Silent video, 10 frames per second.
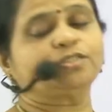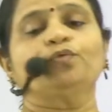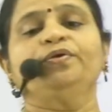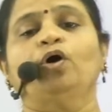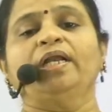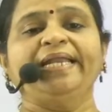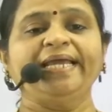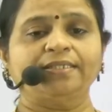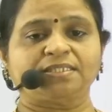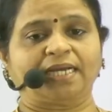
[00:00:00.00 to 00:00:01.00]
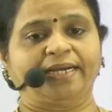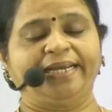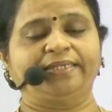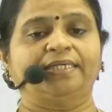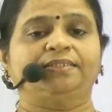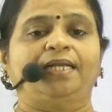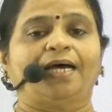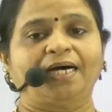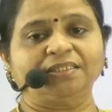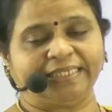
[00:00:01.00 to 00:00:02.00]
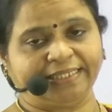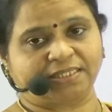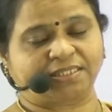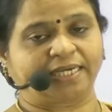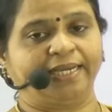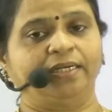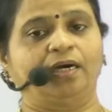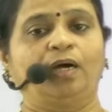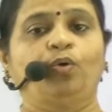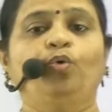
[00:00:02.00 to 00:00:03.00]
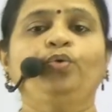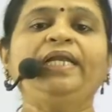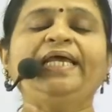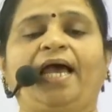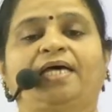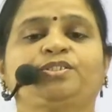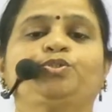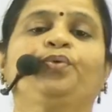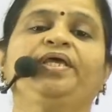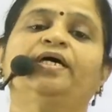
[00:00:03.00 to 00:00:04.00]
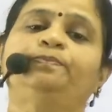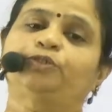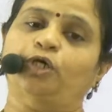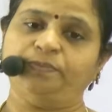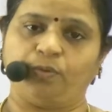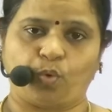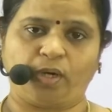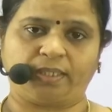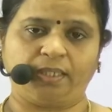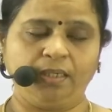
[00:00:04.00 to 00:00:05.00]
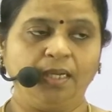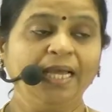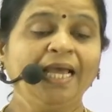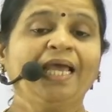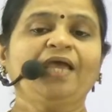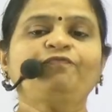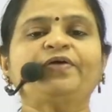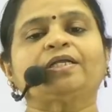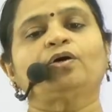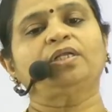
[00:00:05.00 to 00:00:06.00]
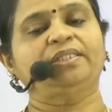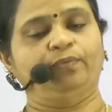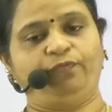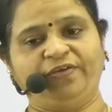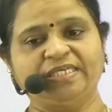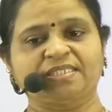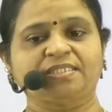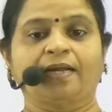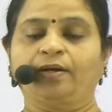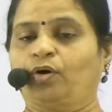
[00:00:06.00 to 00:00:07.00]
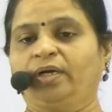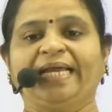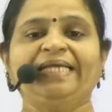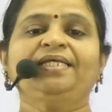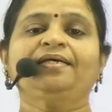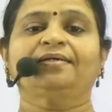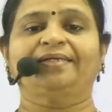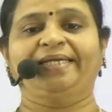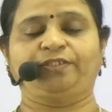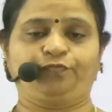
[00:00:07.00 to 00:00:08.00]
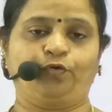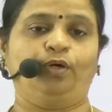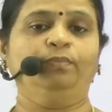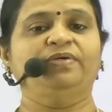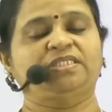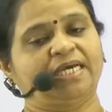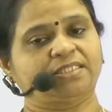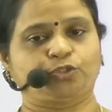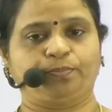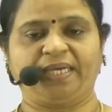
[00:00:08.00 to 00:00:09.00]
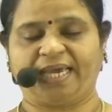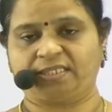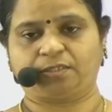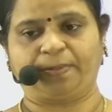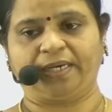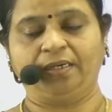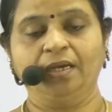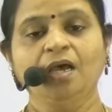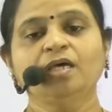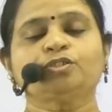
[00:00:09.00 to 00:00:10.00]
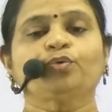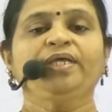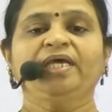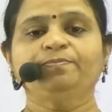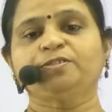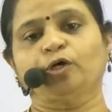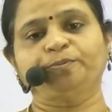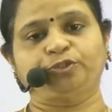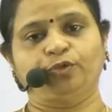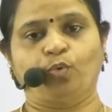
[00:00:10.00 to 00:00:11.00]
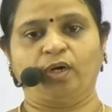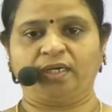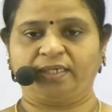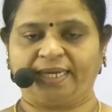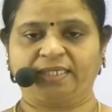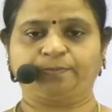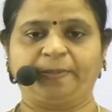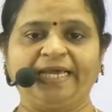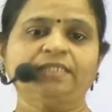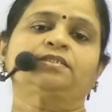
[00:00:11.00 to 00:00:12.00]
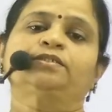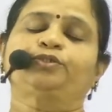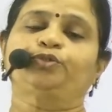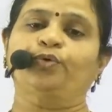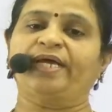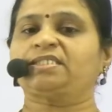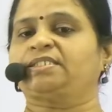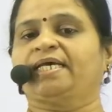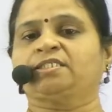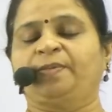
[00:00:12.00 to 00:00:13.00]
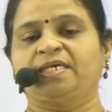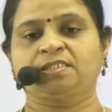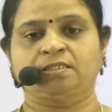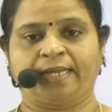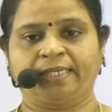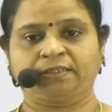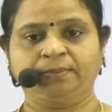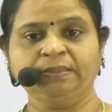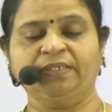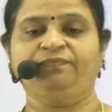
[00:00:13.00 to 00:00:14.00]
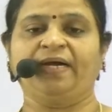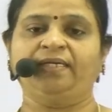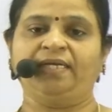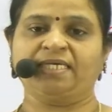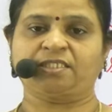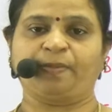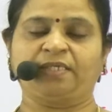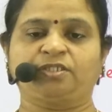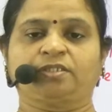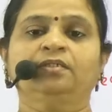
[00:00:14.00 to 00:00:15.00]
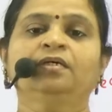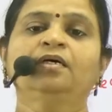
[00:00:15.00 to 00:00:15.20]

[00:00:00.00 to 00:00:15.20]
So we already studied that the large intestine only has to reabsorb the water if at all the feces are not in the correct form which has to be expelled. So reabsorption of water takes place, storage takes place in the rectum, and final expulsion